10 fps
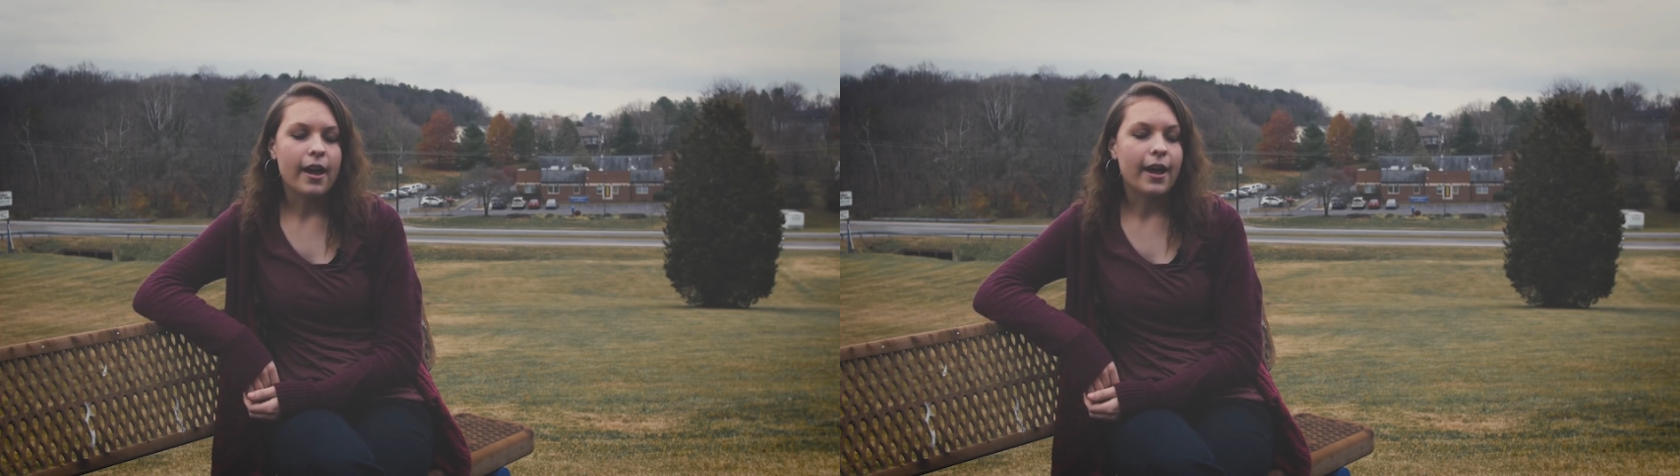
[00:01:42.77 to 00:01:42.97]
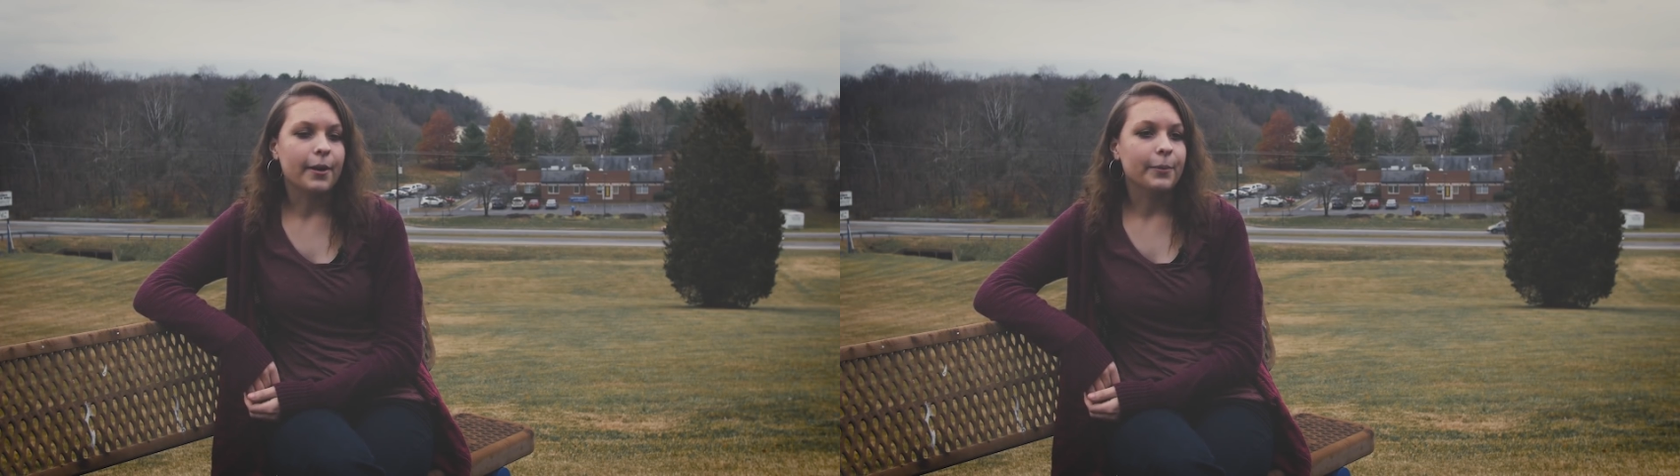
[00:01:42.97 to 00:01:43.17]

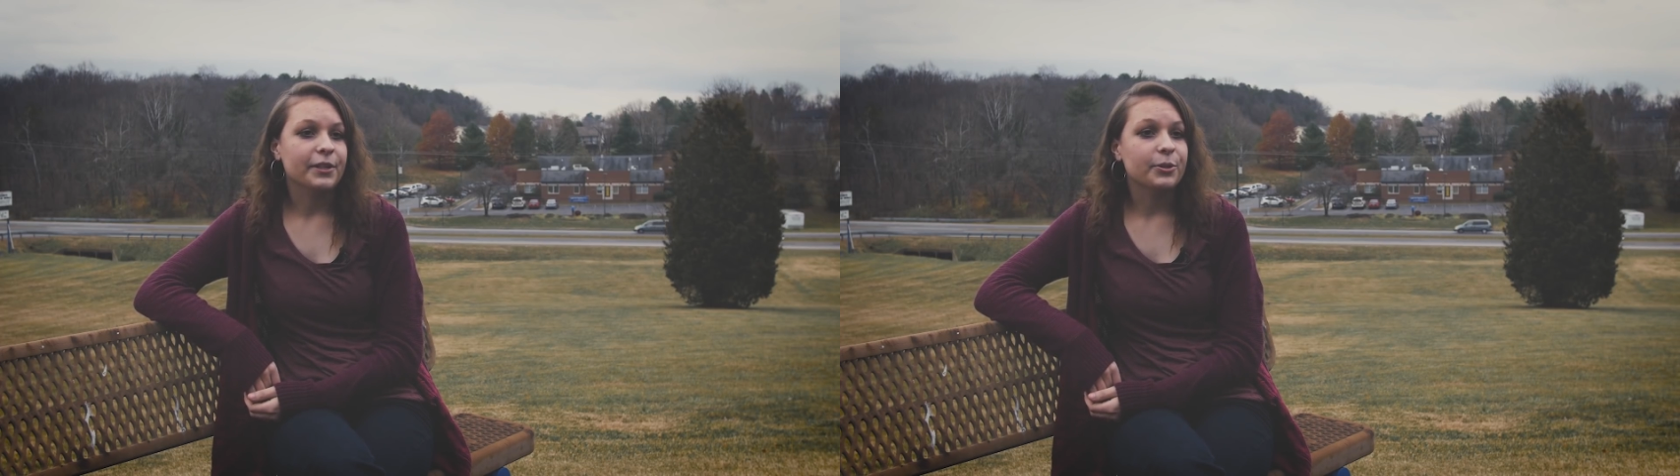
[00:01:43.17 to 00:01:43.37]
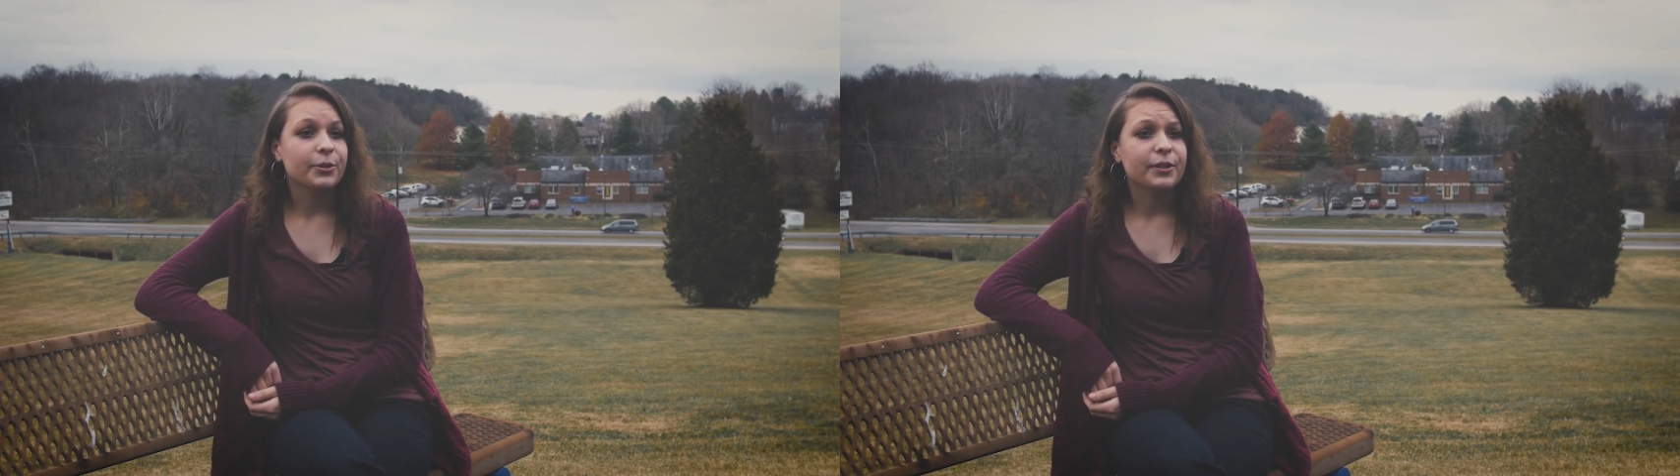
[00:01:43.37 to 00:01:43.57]

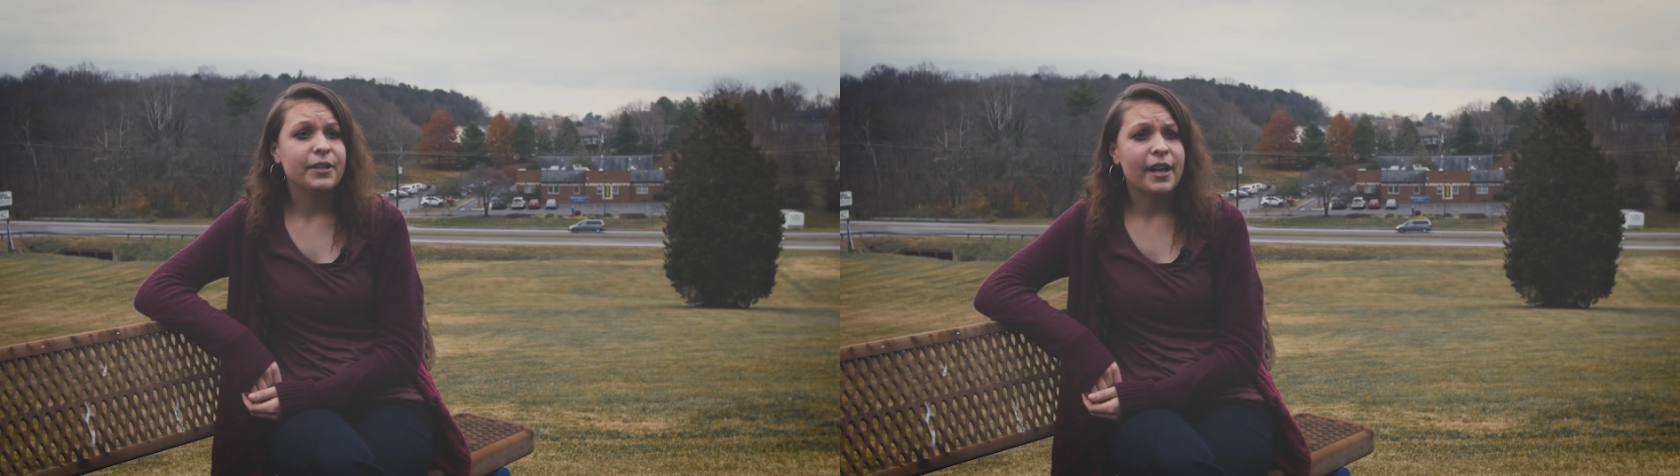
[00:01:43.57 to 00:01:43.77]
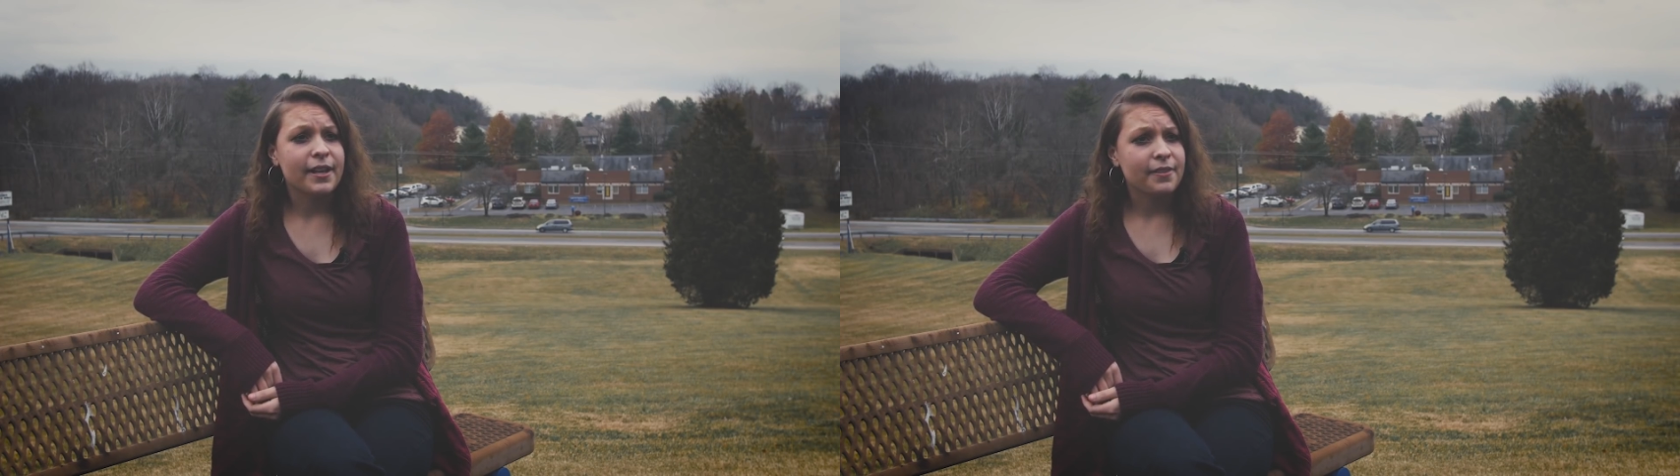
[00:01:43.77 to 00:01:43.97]
I told her
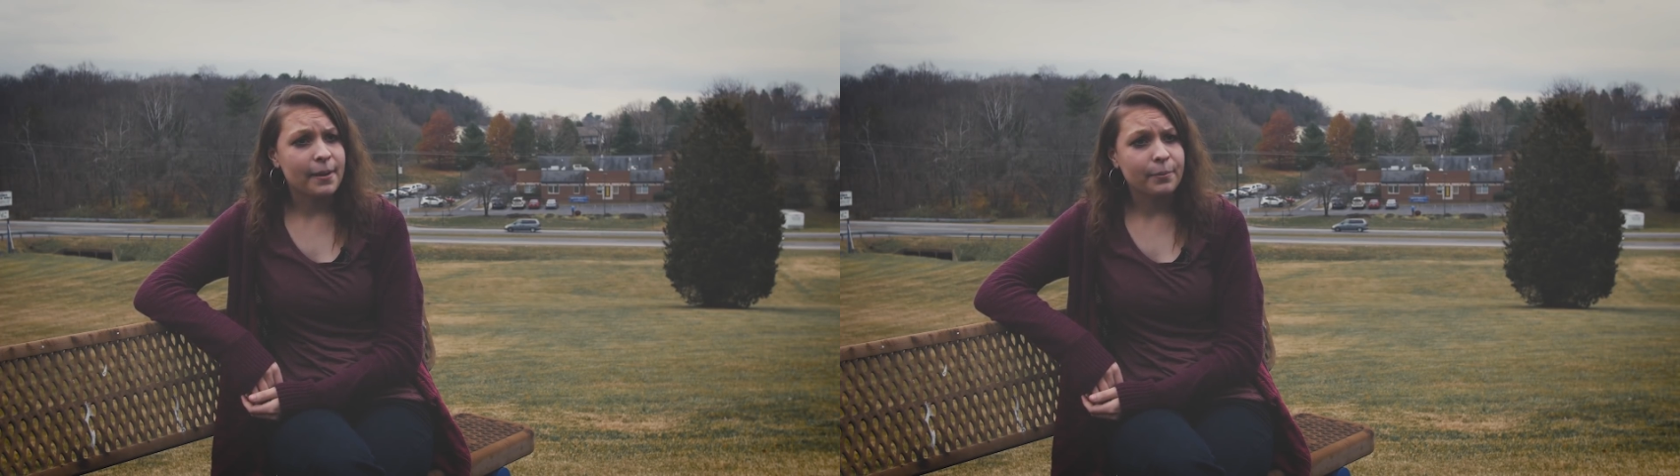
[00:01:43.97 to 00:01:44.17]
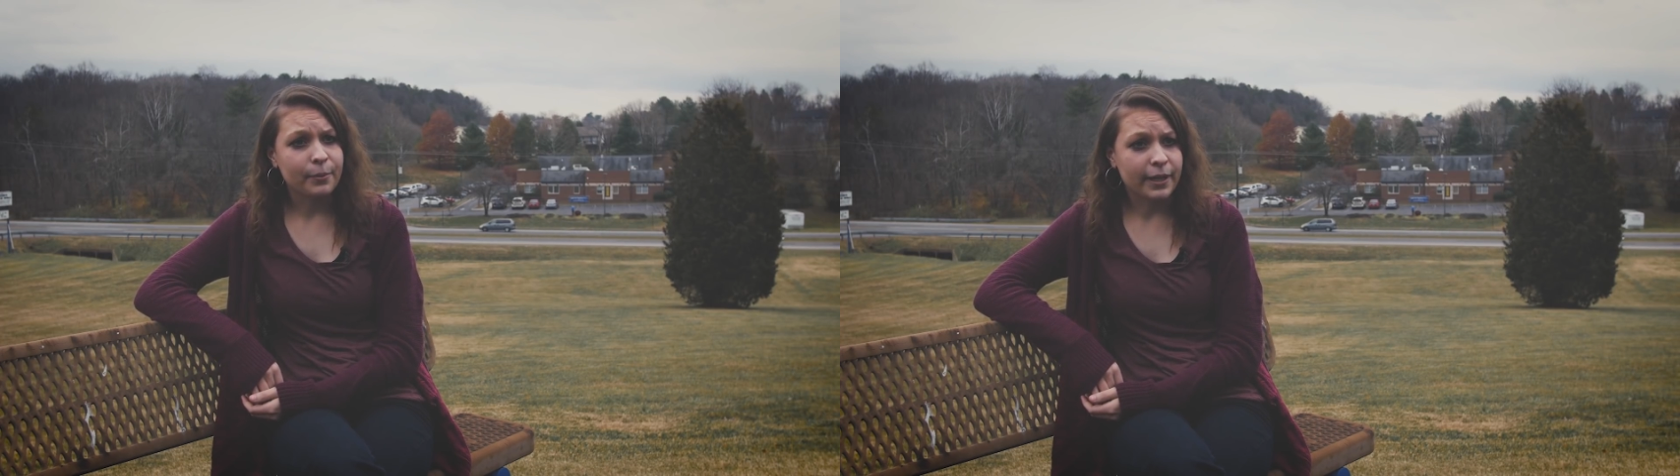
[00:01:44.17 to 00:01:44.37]
not at
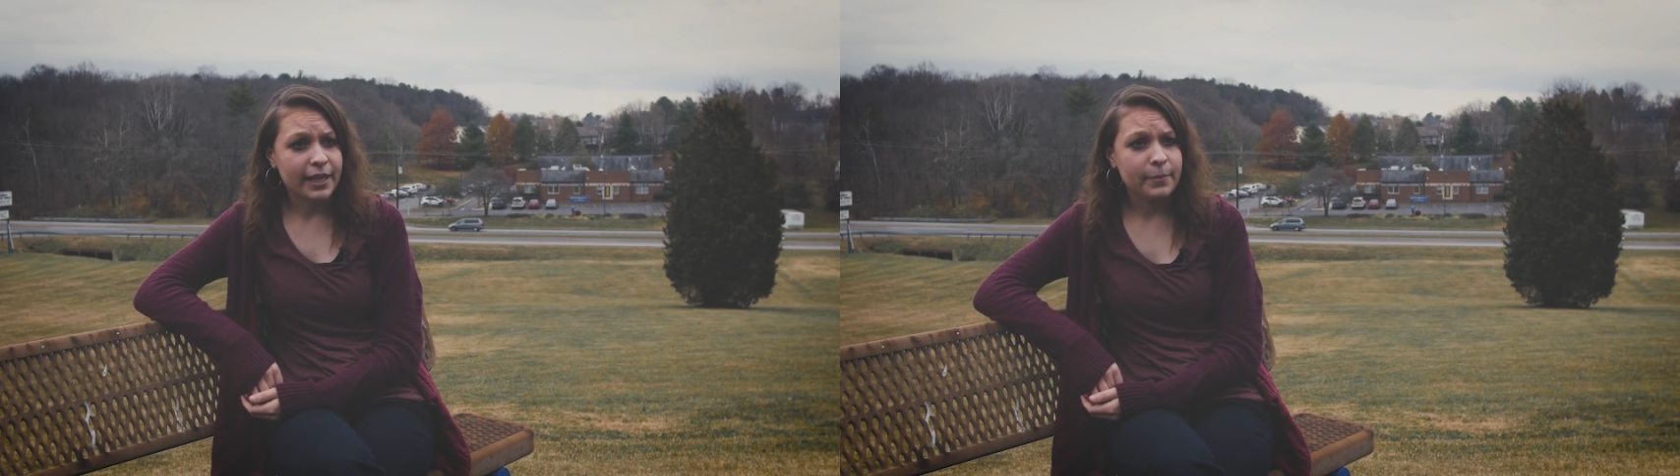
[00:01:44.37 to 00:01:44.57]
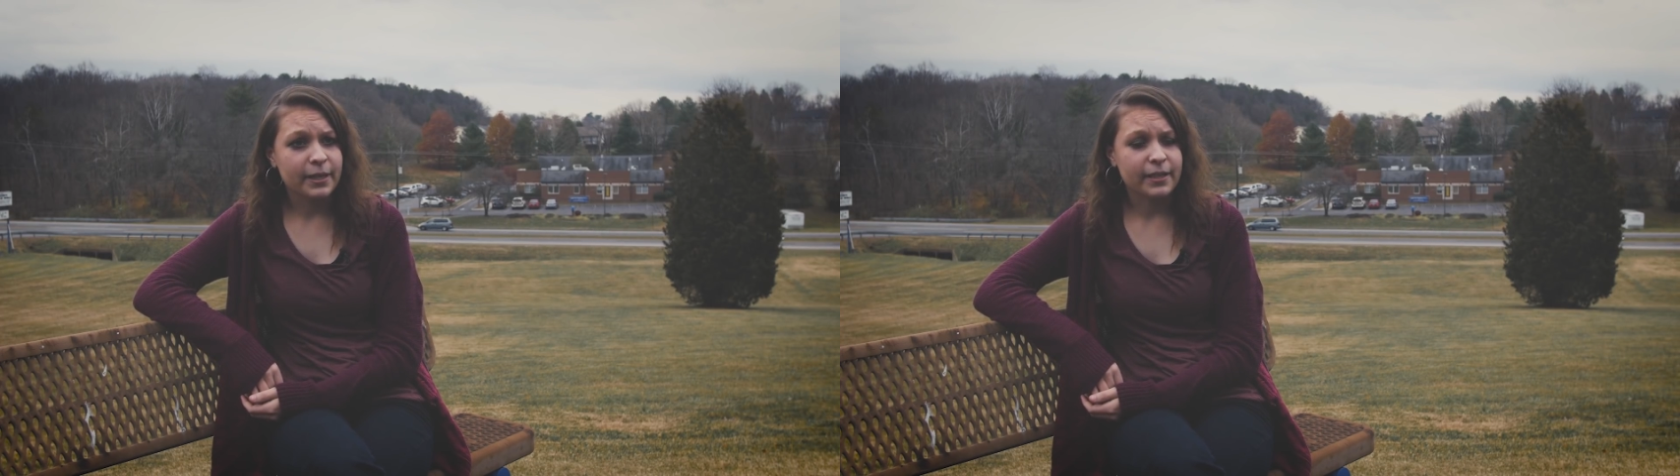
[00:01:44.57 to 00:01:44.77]
that
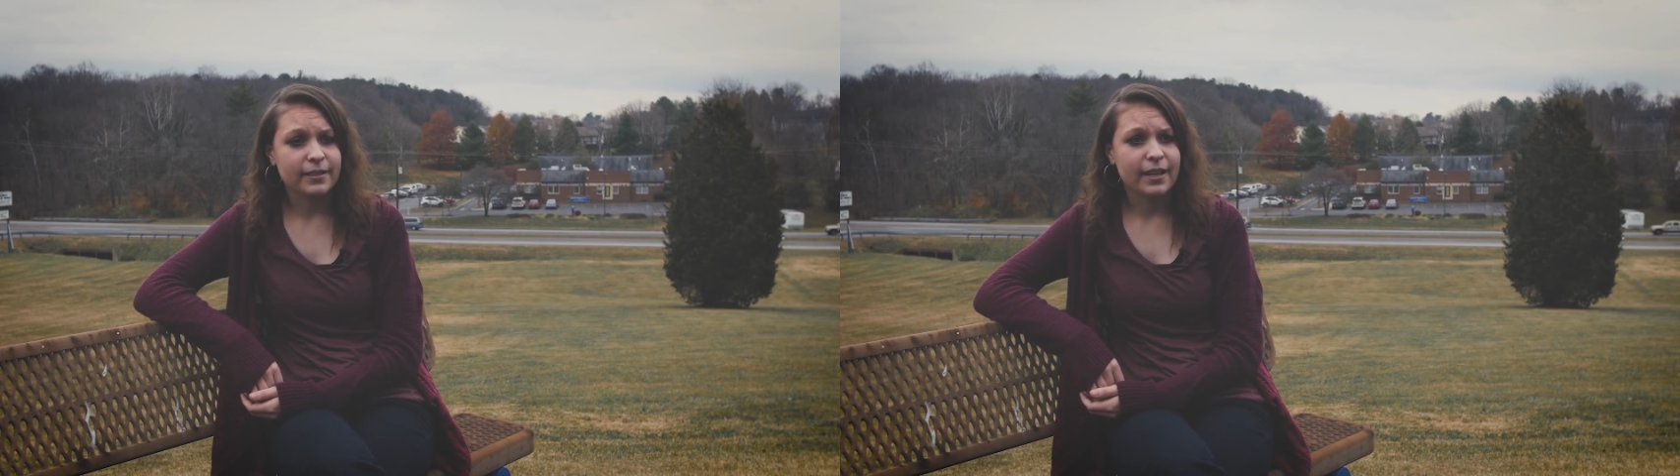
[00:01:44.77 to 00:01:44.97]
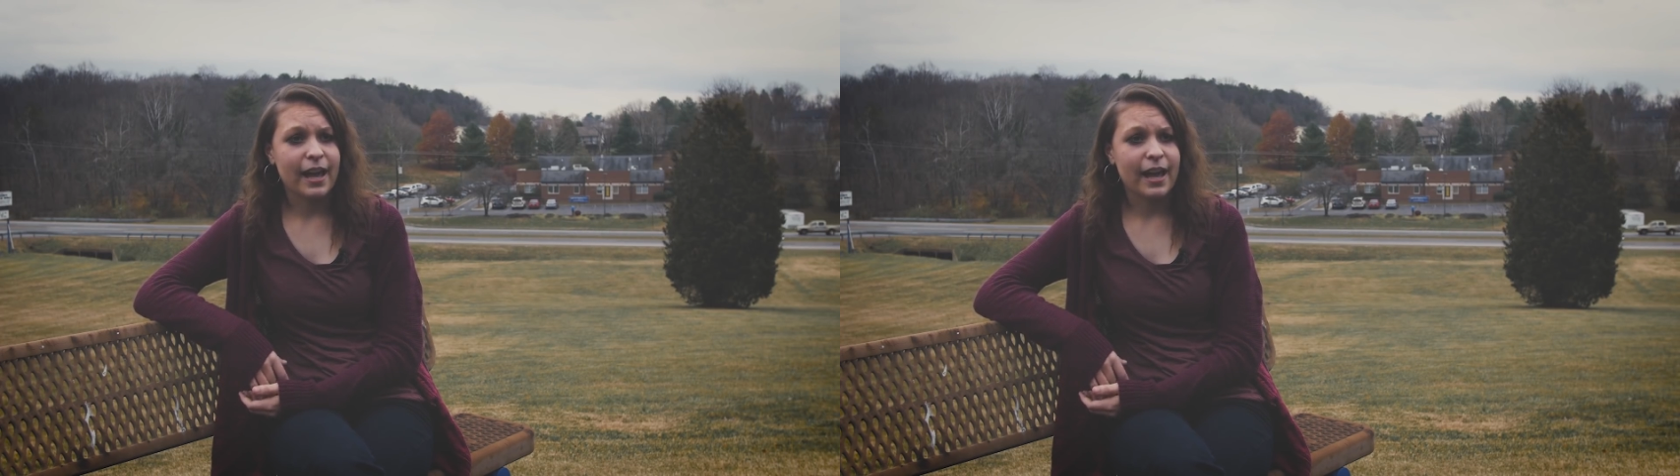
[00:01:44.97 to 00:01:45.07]
point because it